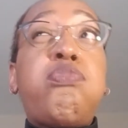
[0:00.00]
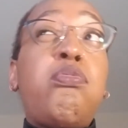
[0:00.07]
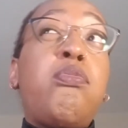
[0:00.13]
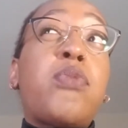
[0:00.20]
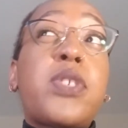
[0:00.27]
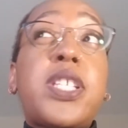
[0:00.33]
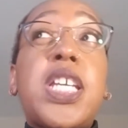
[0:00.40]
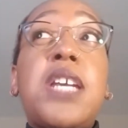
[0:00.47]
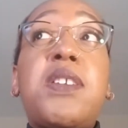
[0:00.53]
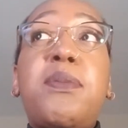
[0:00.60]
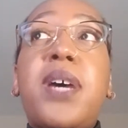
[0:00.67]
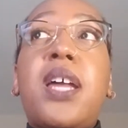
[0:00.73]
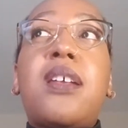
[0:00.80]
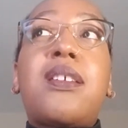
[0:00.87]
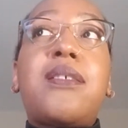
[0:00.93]
received
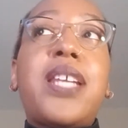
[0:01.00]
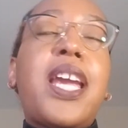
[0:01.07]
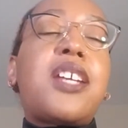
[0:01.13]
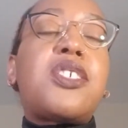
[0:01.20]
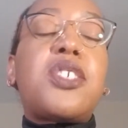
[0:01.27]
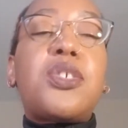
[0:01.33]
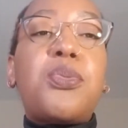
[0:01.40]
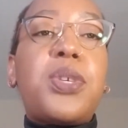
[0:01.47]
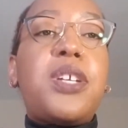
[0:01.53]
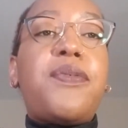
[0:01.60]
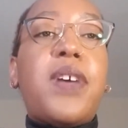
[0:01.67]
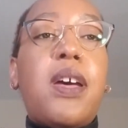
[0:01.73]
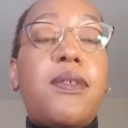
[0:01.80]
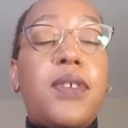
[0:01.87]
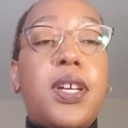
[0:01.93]
about an extra
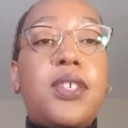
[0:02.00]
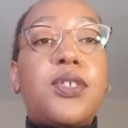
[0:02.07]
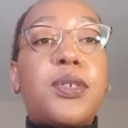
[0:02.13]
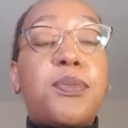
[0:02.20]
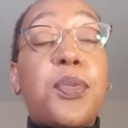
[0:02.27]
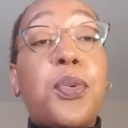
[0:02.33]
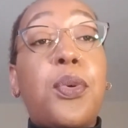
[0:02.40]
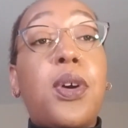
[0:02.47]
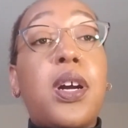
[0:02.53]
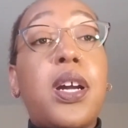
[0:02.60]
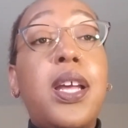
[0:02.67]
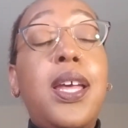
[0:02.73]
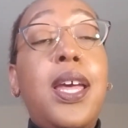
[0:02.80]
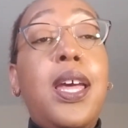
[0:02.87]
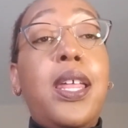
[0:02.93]
$2,500 more
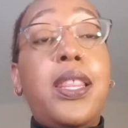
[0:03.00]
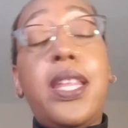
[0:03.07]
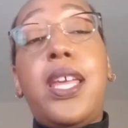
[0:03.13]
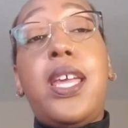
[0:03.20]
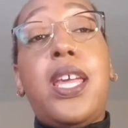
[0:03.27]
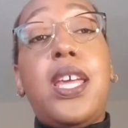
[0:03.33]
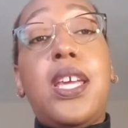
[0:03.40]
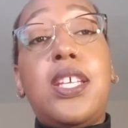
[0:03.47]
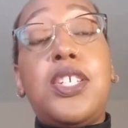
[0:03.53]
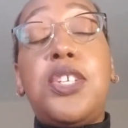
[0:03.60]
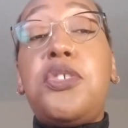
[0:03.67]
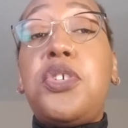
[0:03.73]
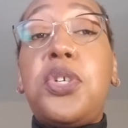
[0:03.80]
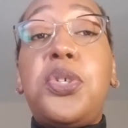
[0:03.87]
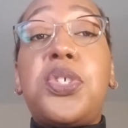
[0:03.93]
than you
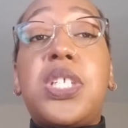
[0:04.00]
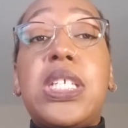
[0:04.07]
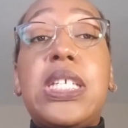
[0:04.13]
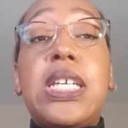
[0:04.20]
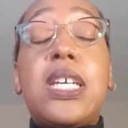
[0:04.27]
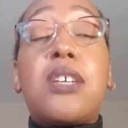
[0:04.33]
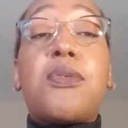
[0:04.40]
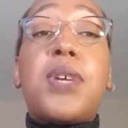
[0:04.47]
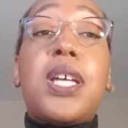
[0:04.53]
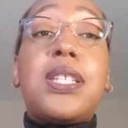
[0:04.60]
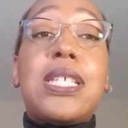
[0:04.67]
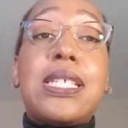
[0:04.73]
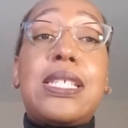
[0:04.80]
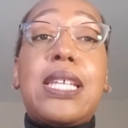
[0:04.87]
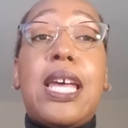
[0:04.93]
usually get around
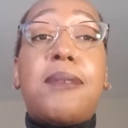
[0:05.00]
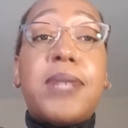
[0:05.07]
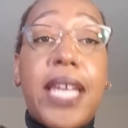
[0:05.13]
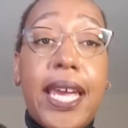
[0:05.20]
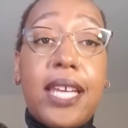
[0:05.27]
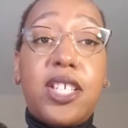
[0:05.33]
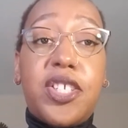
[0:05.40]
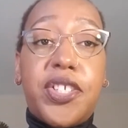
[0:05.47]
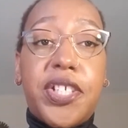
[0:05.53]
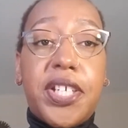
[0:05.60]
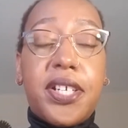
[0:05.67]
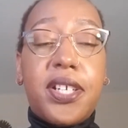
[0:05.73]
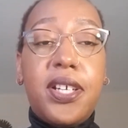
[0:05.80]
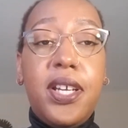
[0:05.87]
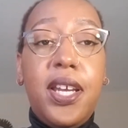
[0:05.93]
this time last year,